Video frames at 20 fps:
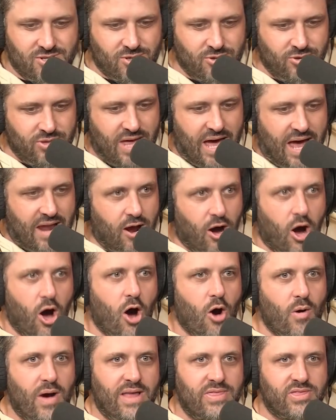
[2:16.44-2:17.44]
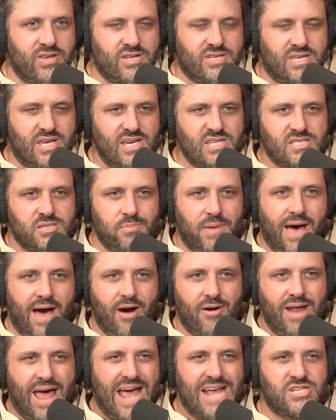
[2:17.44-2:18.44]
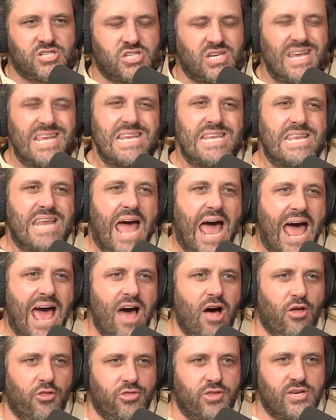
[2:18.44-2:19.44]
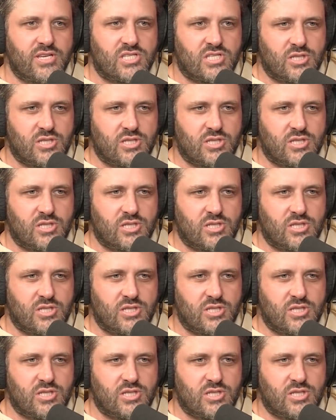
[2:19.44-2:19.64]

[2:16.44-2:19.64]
do that. Oh, and the dismount, and she nailed the